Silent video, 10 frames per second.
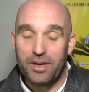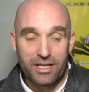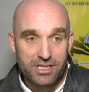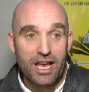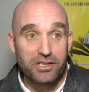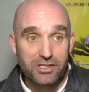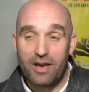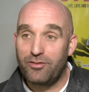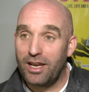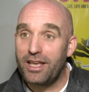It's it's
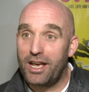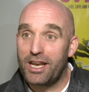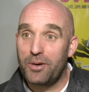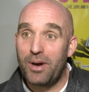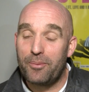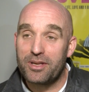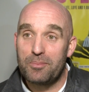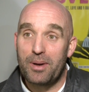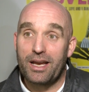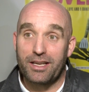definitely going to go out with
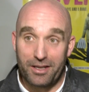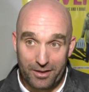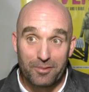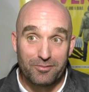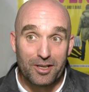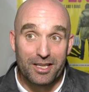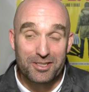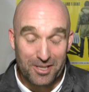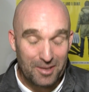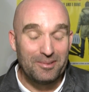a bang, hopefully.
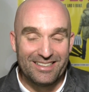So.